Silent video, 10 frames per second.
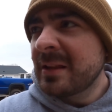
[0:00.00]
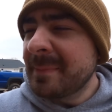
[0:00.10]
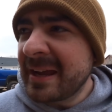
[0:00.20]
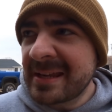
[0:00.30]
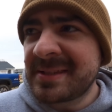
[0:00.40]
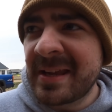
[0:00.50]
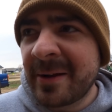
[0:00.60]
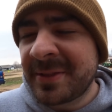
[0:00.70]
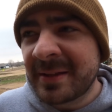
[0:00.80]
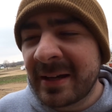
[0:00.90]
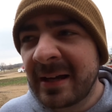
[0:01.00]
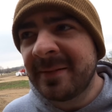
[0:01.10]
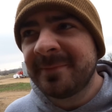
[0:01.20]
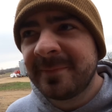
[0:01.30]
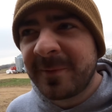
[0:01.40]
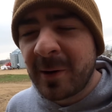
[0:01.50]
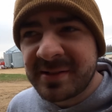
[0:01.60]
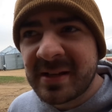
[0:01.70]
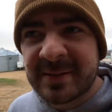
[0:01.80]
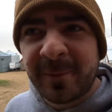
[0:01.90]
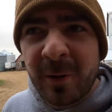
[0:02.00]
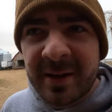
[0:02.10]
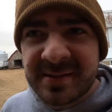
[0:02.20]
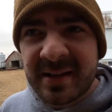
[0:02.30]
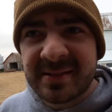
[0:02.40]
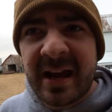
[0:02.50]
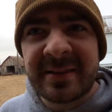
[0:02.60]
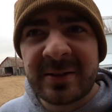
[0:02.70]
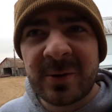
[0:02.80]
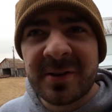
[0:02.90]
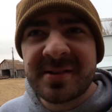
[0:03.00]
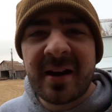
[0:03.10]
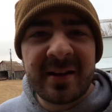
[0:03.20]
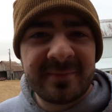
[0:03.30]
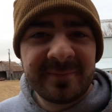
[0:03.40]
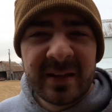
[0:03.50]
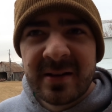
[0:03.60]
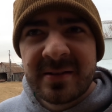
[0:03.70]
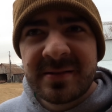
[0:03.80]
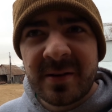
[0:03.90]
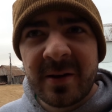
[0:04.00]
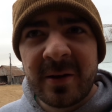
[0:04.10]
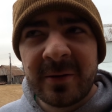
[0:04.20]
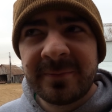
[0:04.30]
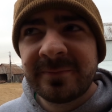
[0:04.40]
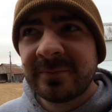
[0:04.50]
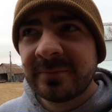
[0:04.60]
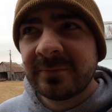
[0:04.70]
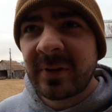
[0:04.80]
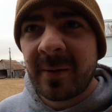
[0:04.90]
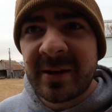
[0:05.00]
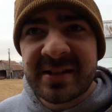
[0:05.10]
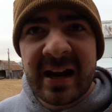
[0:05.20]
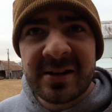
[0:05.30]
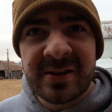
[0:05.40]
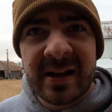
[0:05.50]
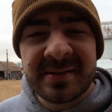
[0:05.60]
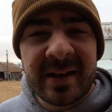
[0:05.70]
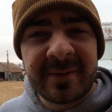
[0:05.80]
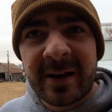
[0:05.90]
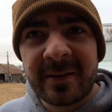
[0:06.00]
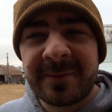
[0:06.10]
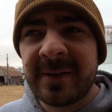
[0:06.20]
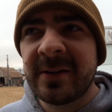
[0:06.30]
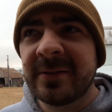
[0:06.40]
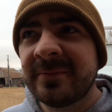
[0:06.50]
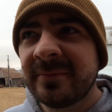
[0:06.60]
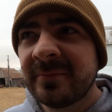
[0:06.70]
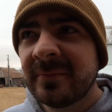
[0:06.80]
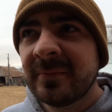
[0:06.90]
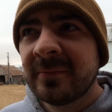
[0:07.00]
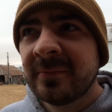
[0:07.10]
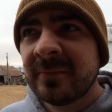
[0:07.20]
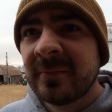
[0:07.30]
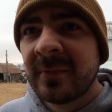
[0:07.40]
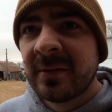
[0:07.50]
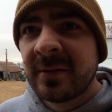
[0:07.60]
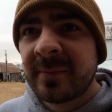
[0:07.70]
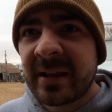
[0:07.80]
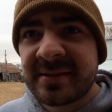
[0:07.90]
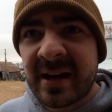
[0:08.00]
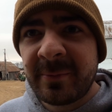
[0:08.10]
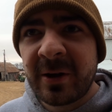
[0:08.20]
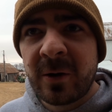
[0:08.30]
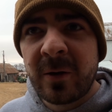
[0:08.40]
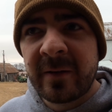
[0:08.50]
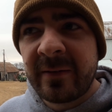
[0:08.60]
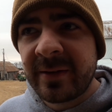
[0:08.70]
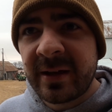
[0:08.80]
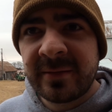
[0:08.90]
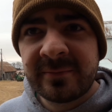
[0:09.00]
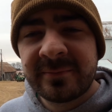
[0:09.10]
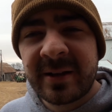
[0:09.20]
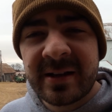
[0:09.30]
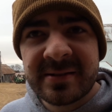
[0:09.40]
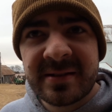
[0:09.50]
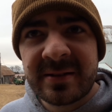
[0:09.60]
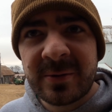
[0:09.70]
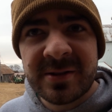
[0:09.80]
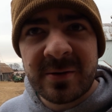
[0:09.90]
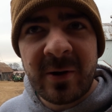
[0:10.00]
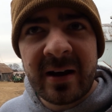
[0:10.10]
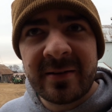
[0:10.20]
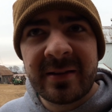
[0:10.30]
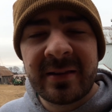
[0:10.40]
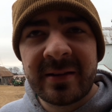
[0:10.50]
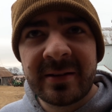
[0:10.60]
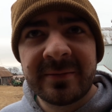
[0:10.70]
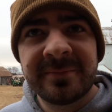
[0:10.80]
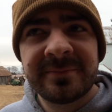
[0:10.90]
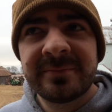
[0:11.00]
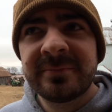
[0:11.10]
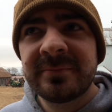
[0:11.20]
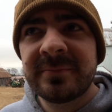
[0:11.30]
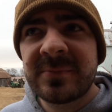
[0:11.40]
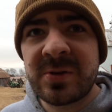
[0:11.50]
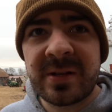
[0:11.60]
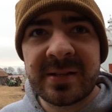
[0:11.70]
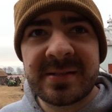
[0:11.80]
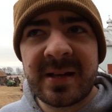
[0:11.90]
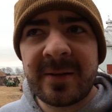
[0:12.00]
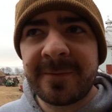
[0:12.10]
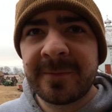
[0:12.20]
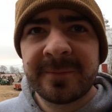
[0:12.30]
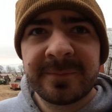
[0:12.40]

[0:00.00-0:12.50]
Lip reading: The biggest thing with the 4640 is that it's got the duals on it, so there'll be tire tracks left out in the field by the time we go over everything, because the duals are wider than the drill itself.